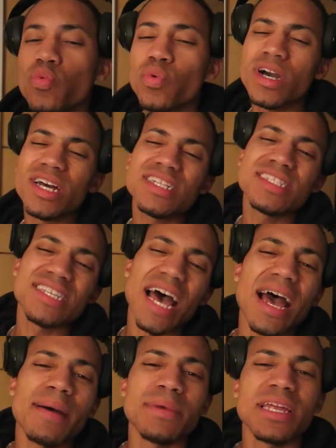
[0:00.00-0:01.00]
what
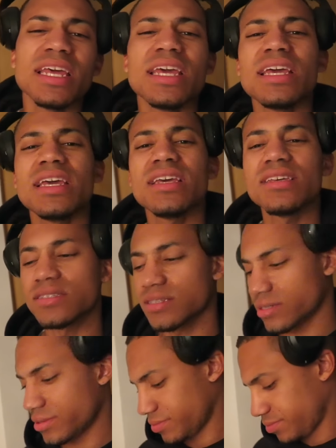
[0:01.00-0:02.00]
time it
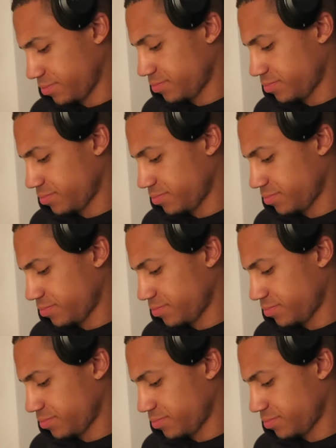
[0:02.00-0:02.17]
is.